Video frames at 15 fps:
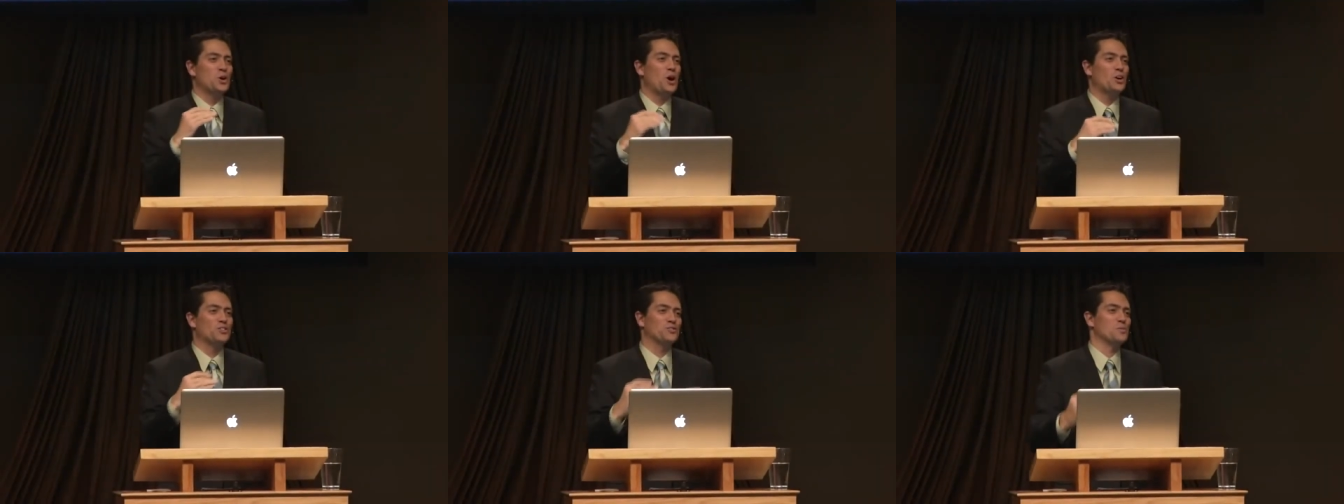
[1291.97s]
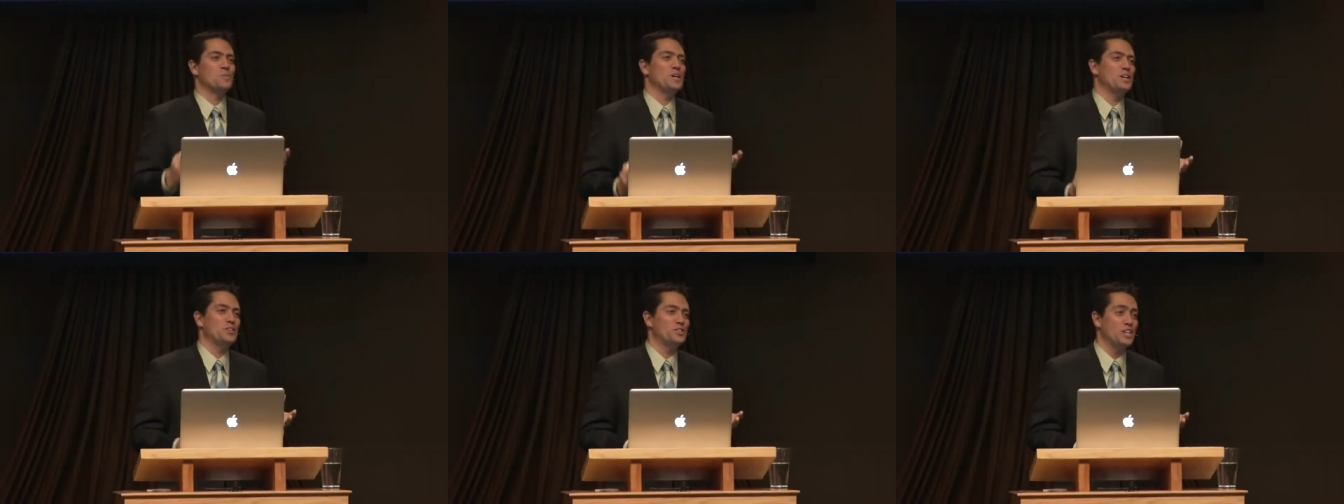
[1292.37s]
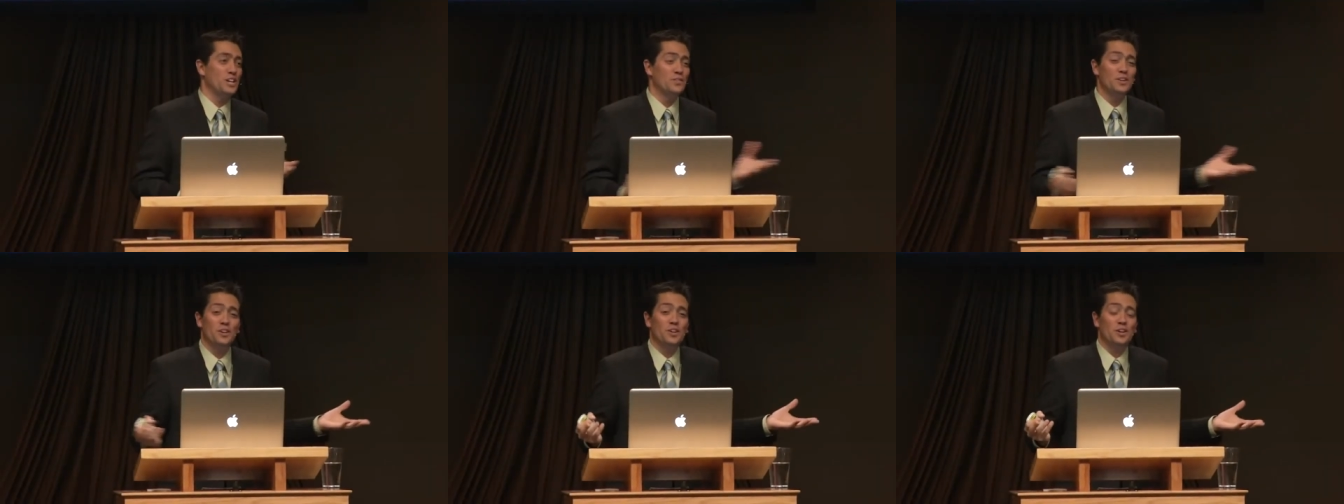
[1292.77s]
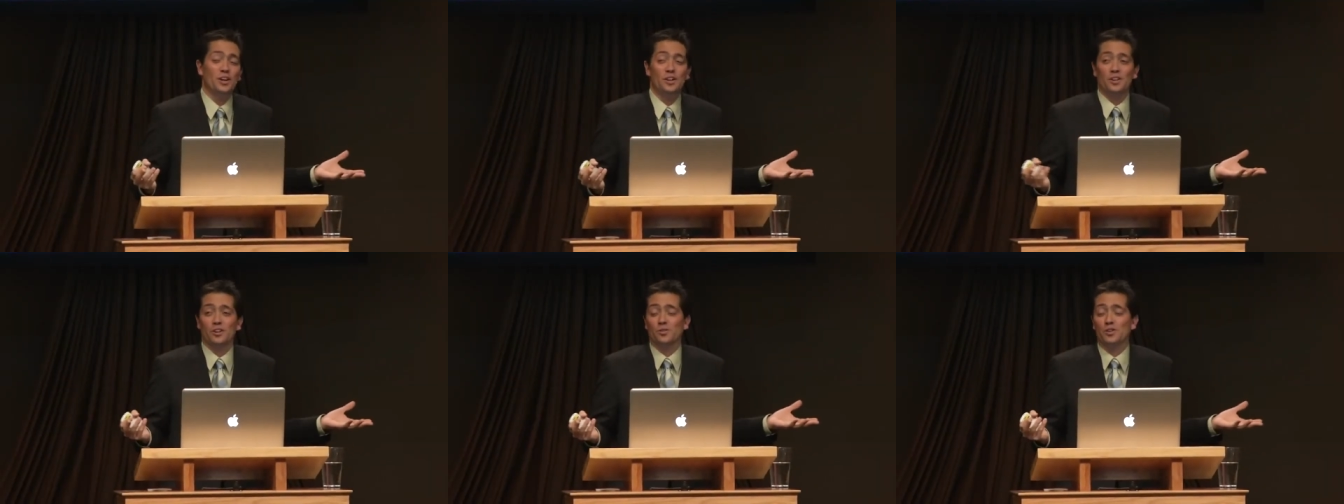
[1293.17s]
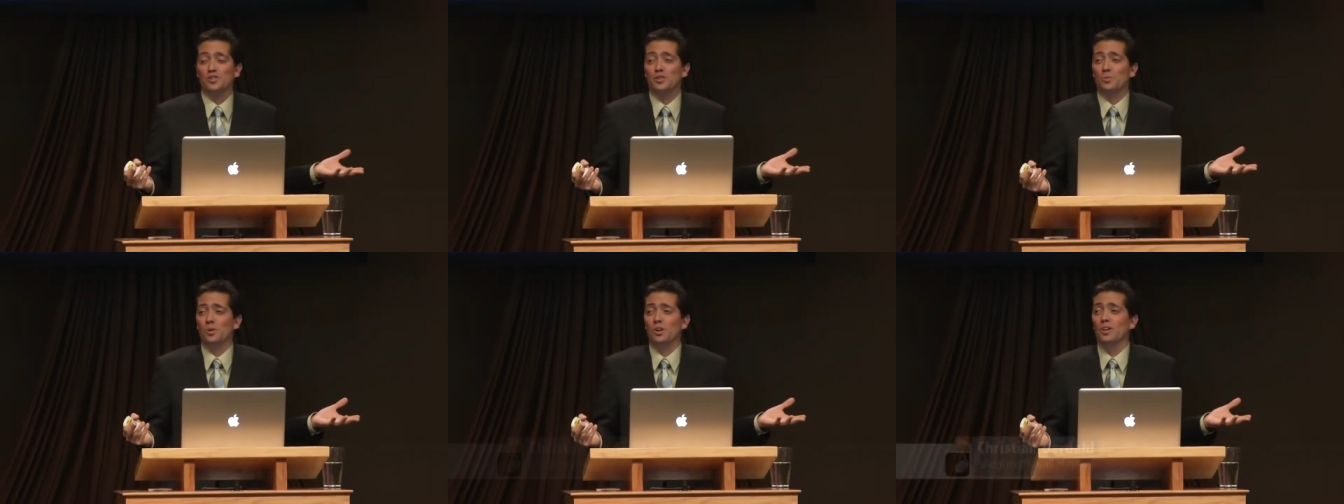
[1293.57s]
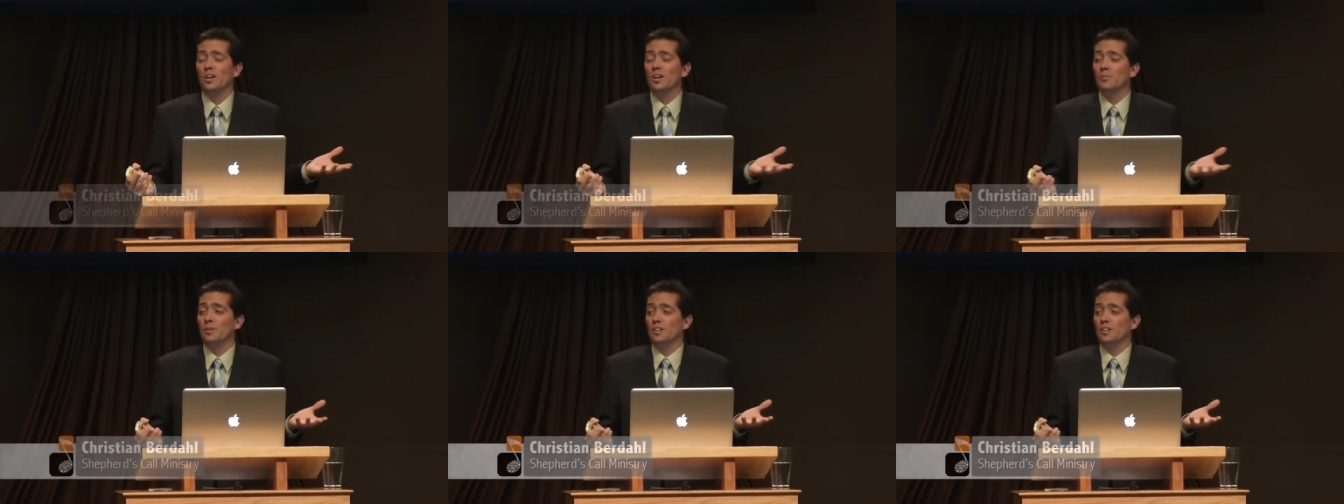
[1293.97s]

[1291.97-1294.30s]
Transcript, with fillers: songs from each, even in, in, the Christian world.